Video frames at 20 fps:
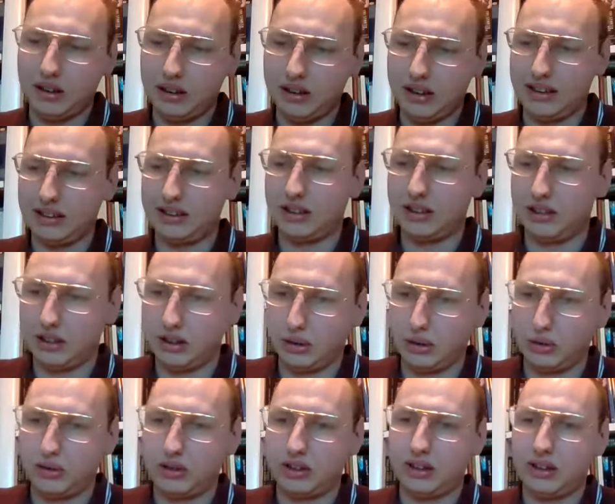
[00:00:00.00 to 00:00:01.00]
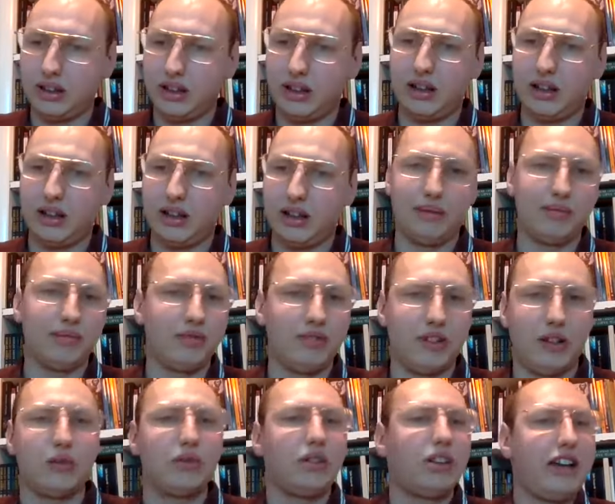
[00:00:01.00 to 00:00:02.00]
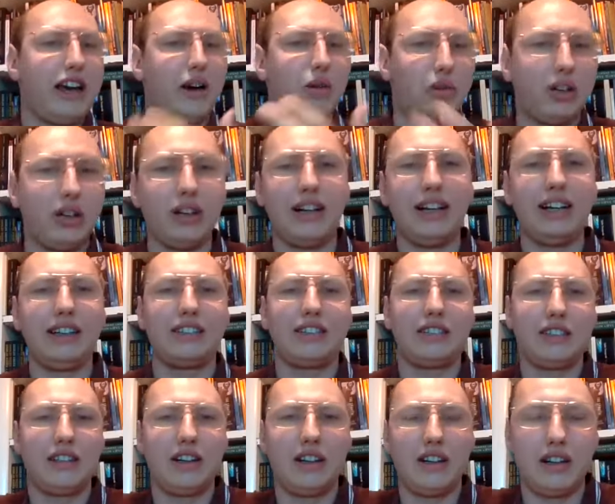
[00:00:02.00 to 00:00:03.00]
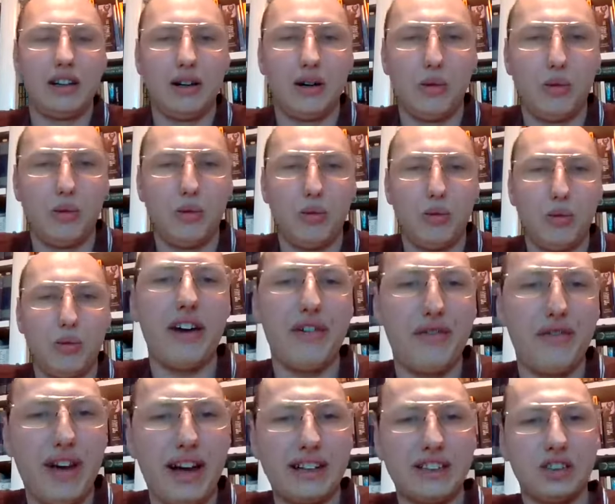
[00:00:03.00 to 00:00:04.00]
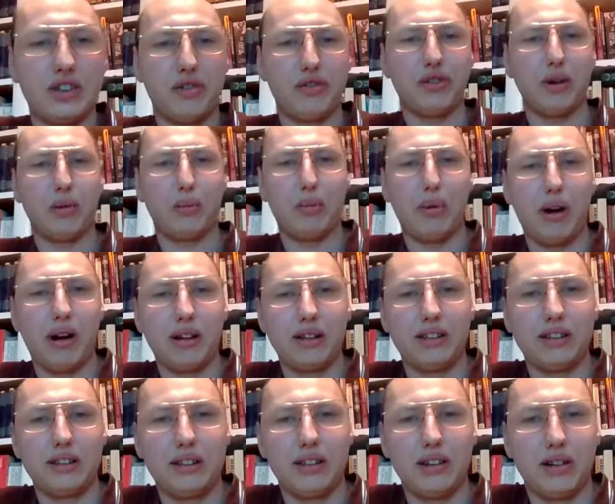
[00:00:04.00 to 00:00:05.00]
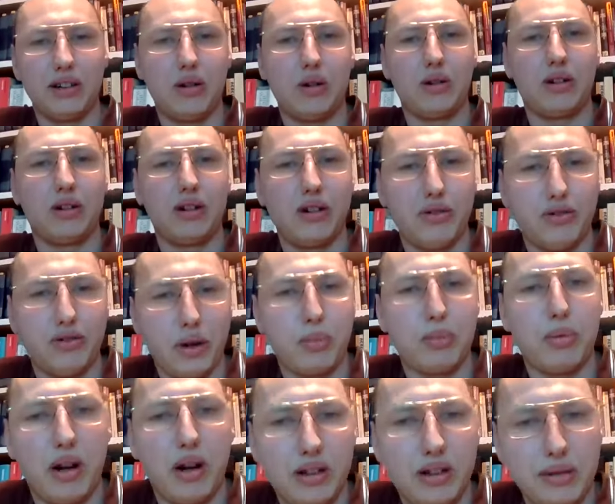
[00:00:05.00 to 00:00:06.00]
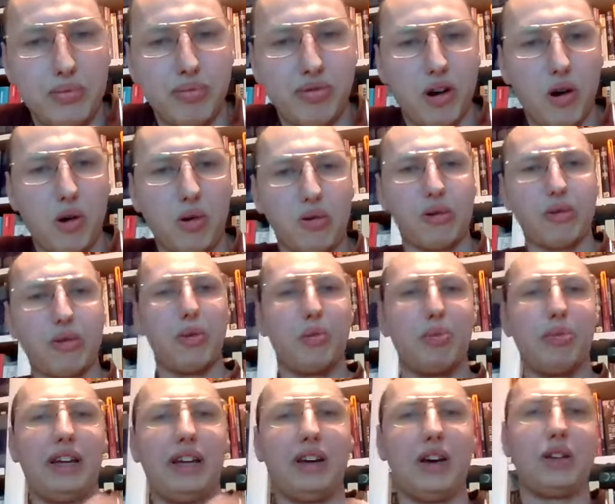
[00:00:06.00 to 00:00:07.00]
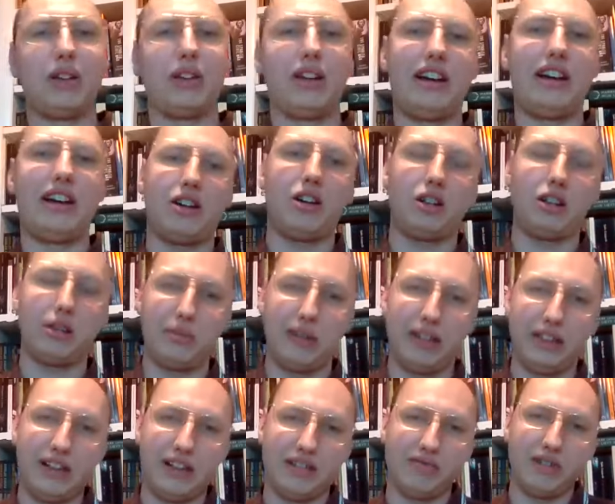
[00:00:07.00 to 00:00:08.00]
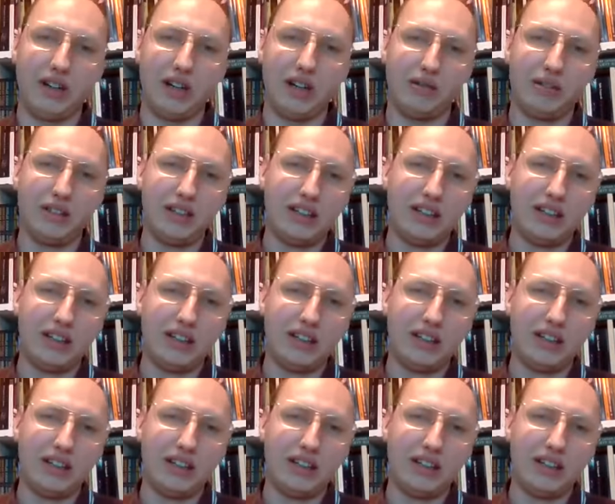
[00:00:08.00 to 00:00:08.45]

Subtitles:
Institute calculates what the effects of your party program will be on the economy. Well,